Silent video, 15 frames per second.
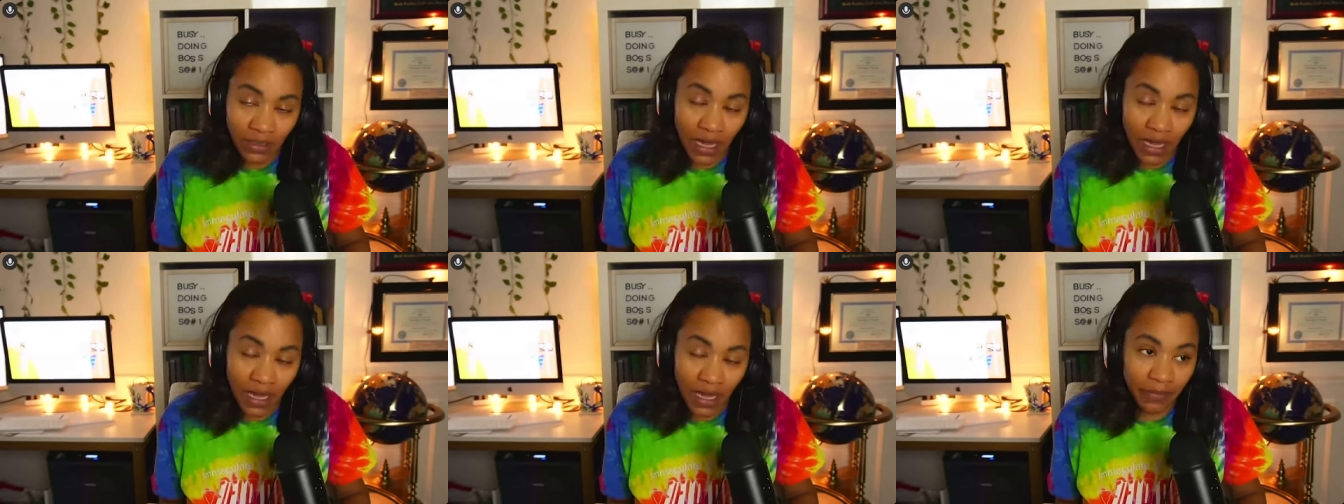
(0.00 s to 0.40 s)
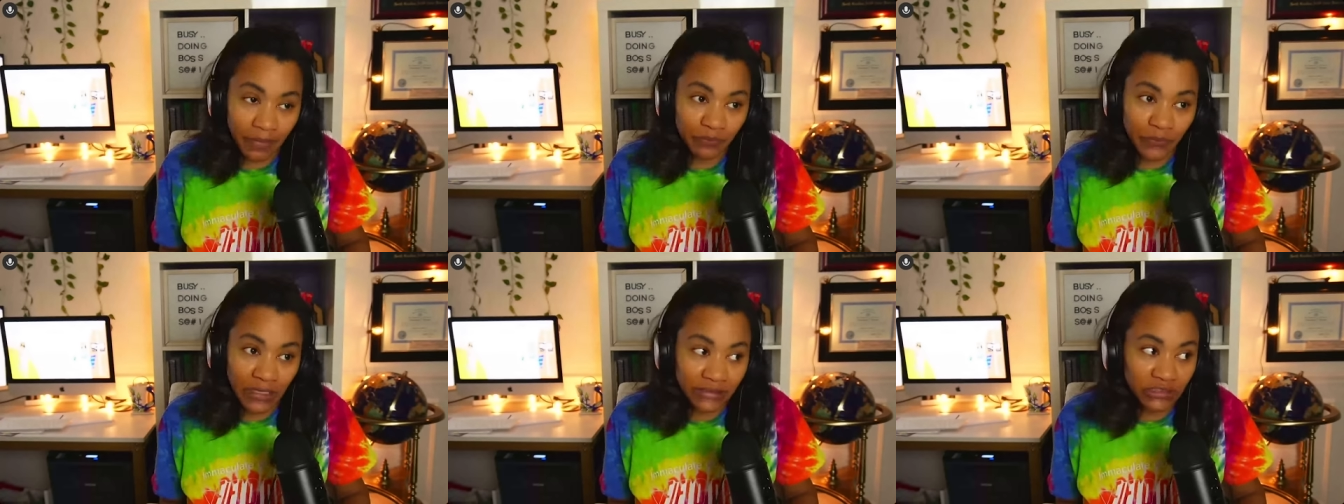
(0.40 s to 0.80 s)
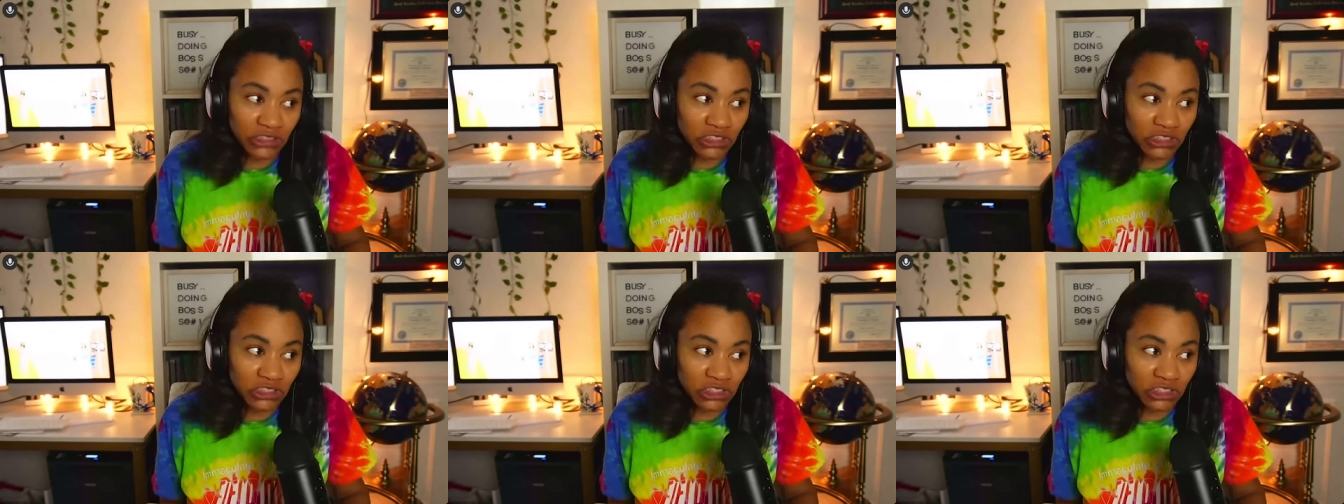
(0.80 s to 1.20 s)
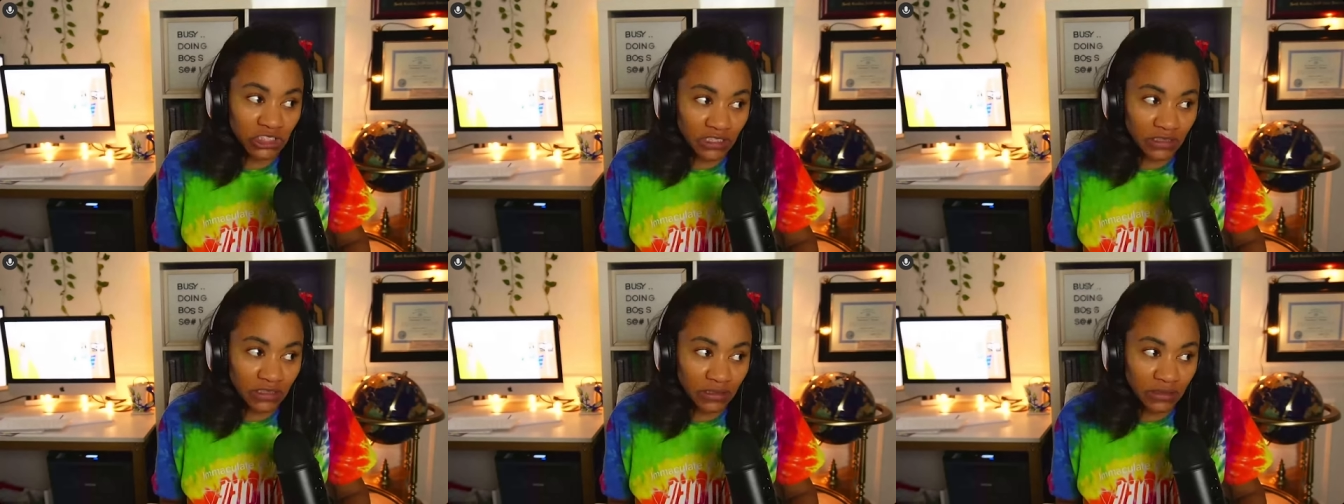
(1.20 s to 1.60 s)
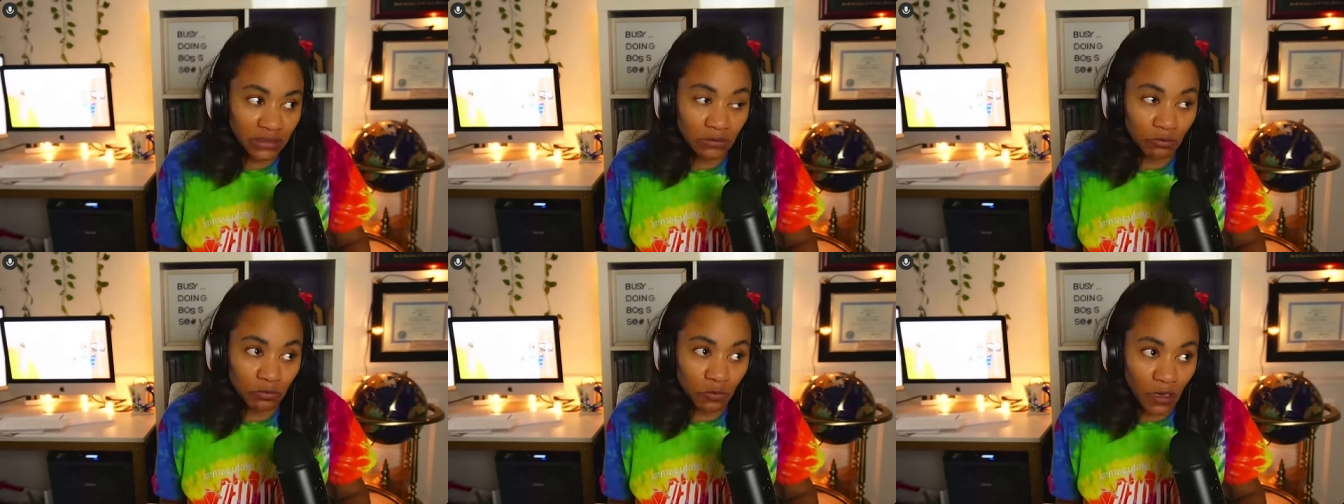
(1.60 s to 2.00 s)
but she
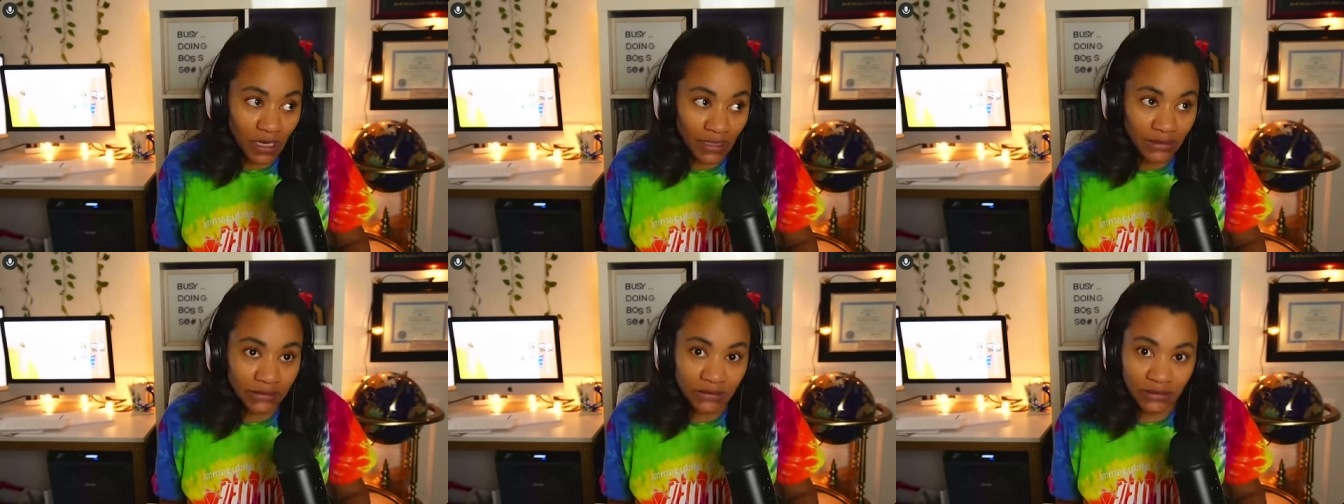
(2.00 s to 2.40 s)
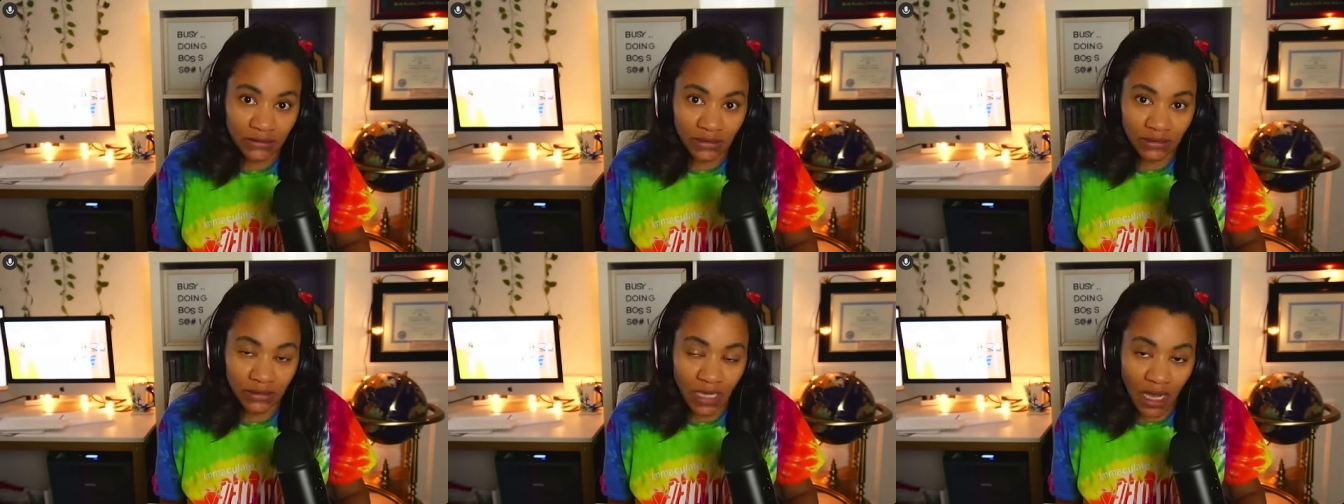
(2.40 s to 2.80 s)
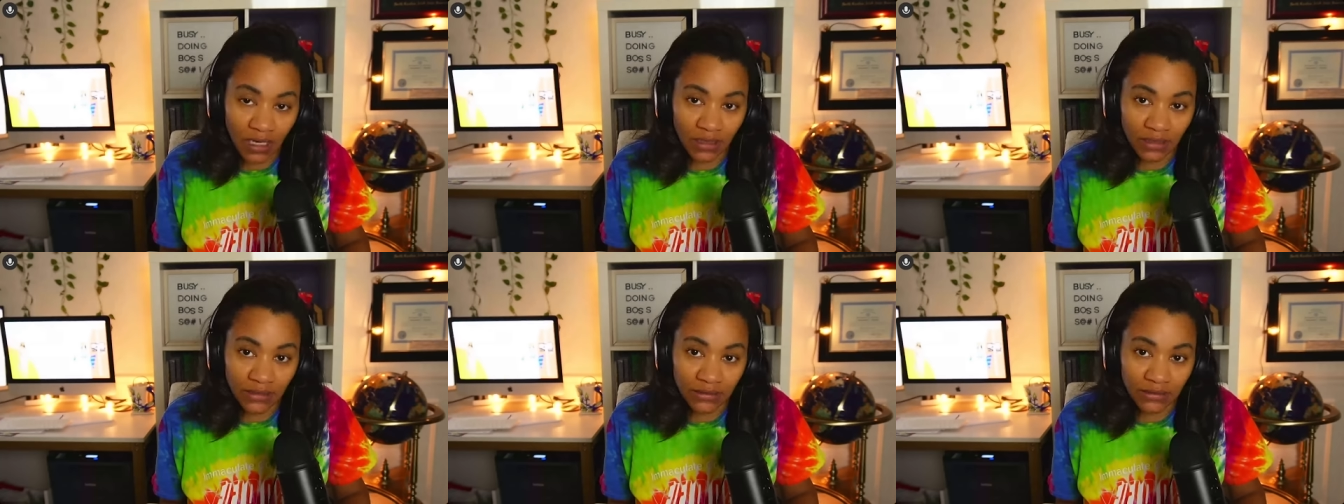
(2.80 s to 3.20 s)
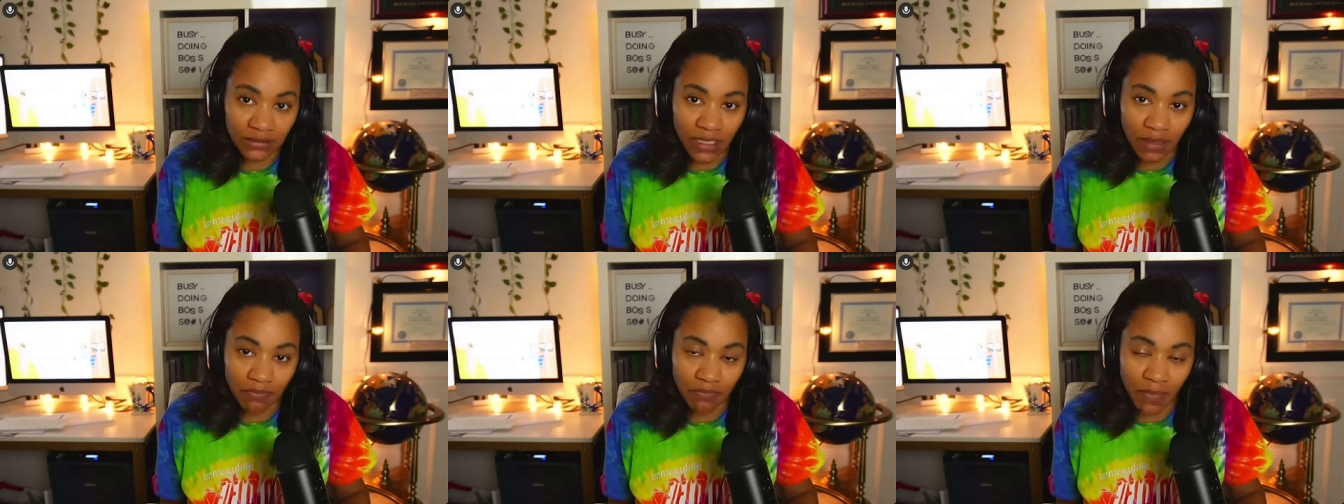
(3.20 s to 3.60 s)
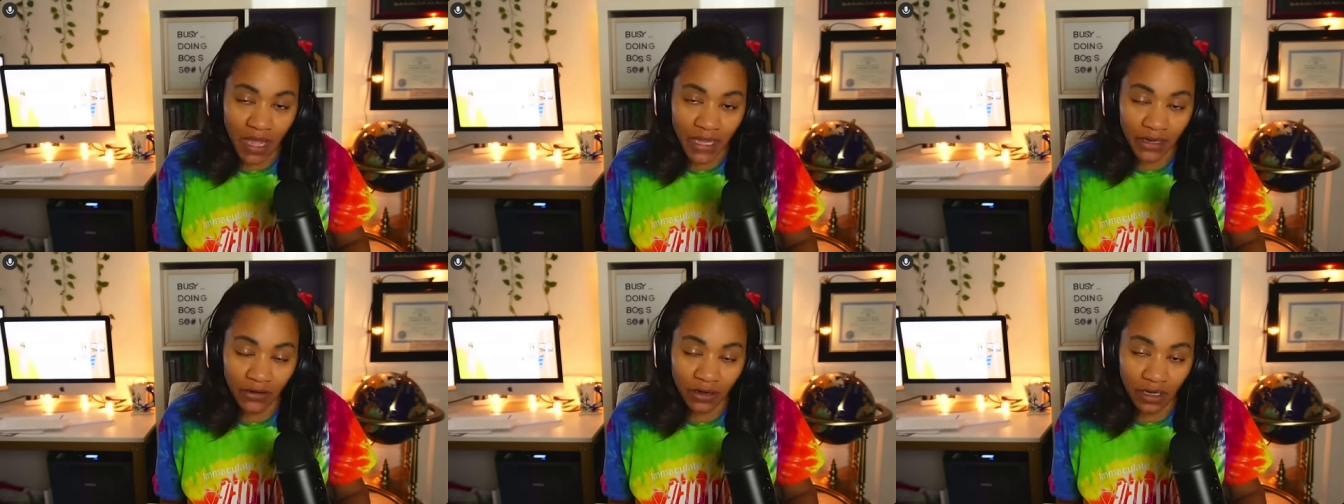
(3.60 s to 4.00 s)
was the youngest
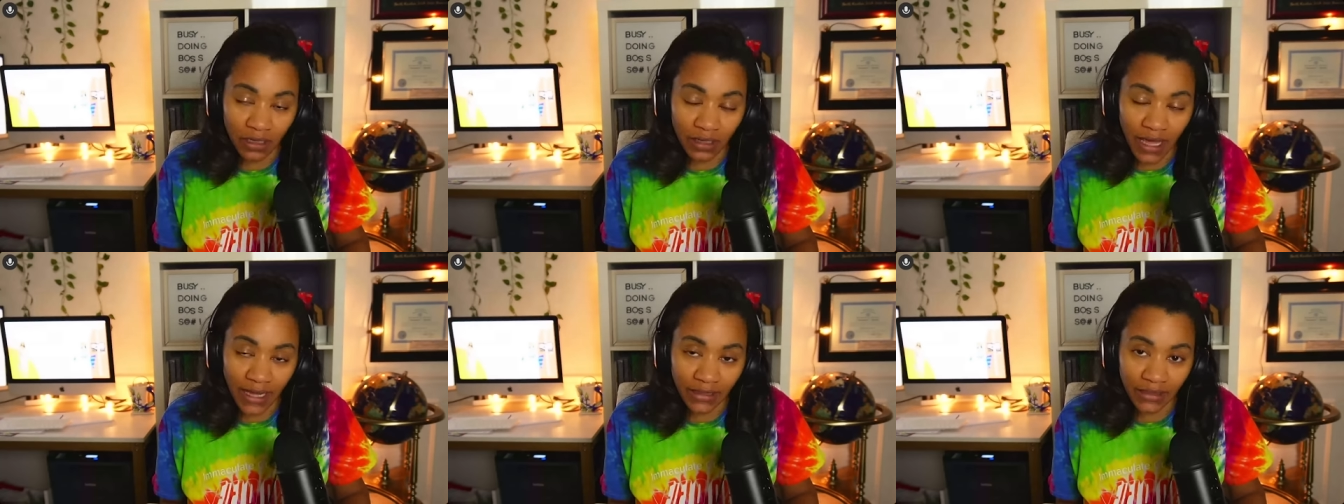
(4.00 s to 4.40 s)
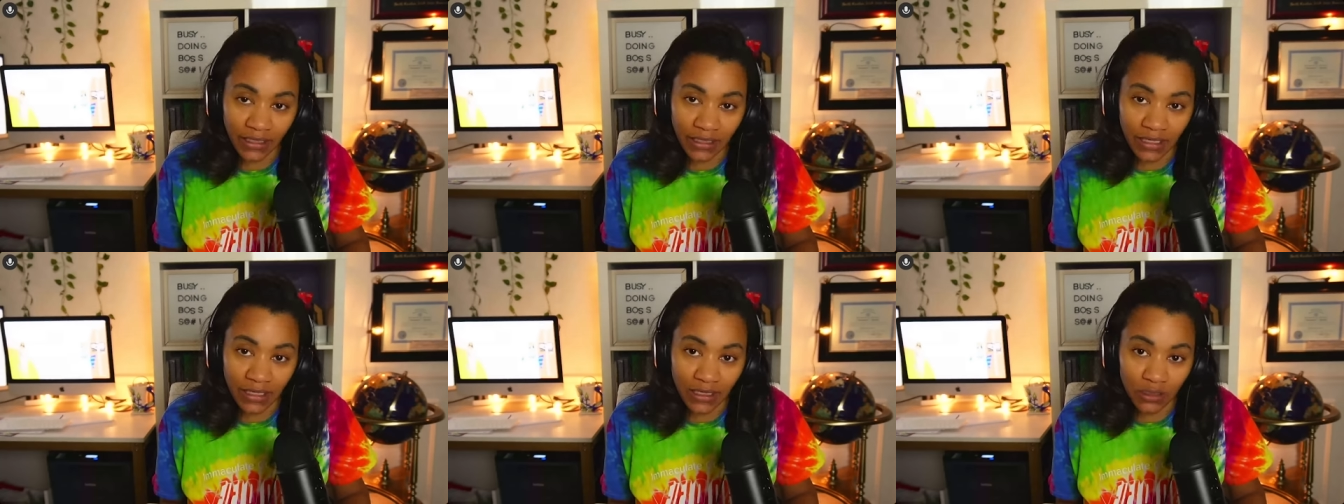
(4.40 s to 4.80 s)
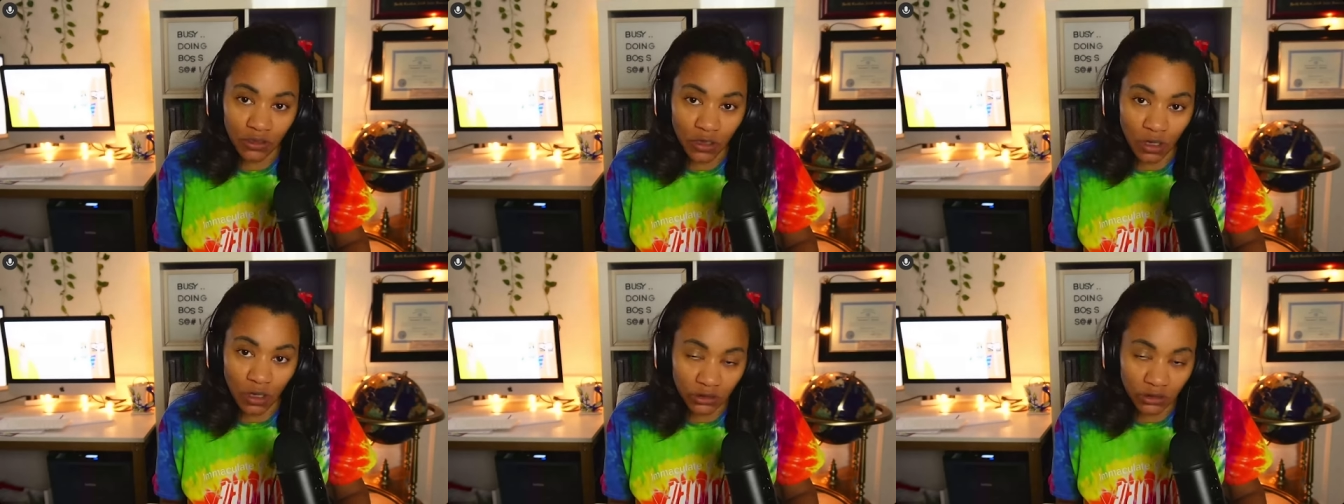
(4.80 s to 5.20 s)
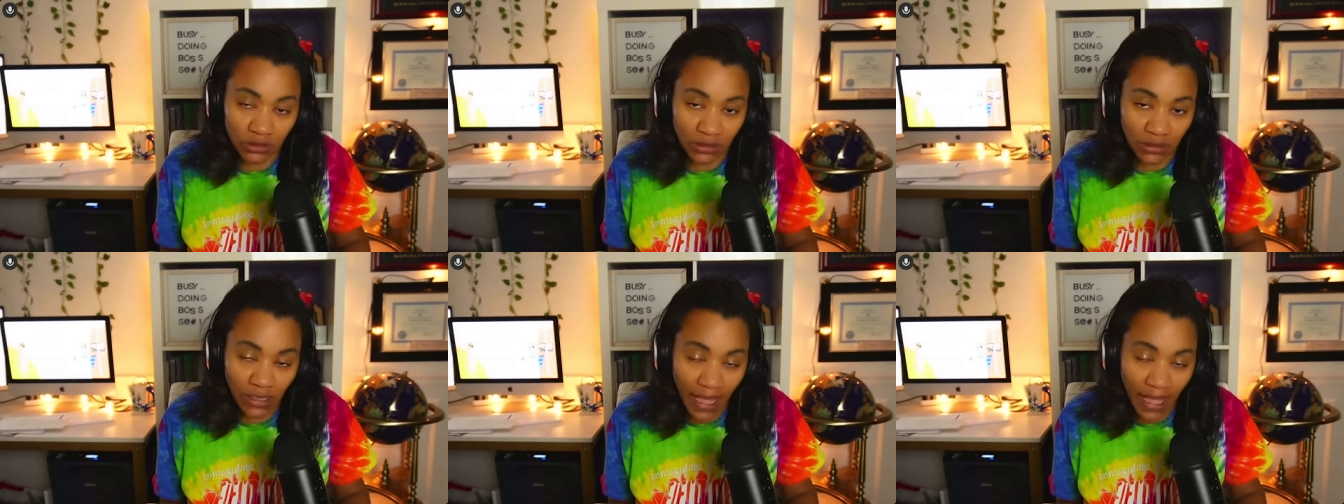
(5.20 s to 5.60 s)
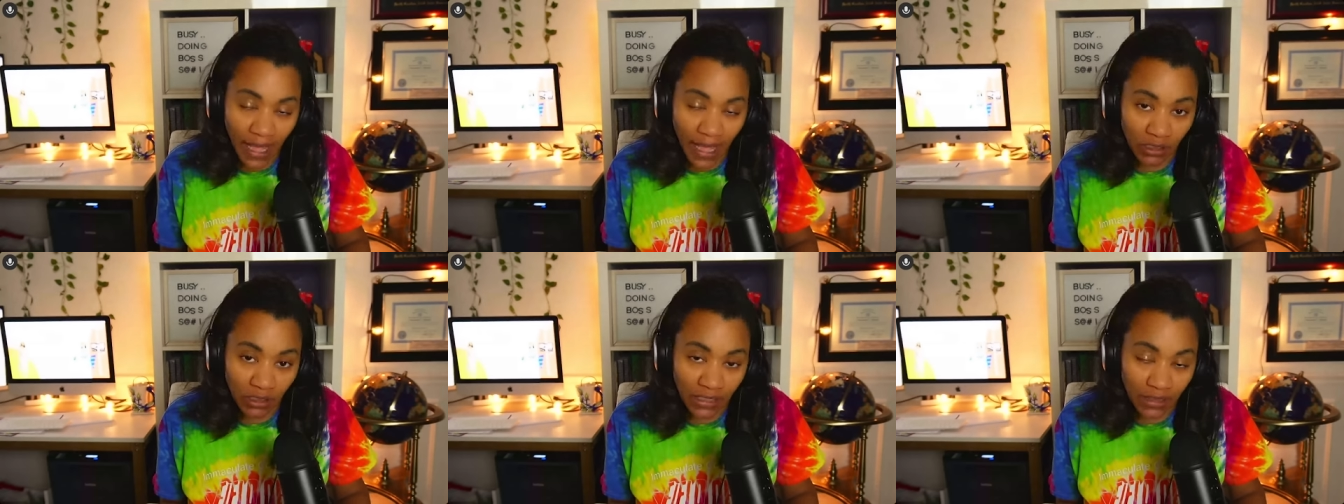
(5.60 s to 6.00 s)
mayor elected in Dolton County,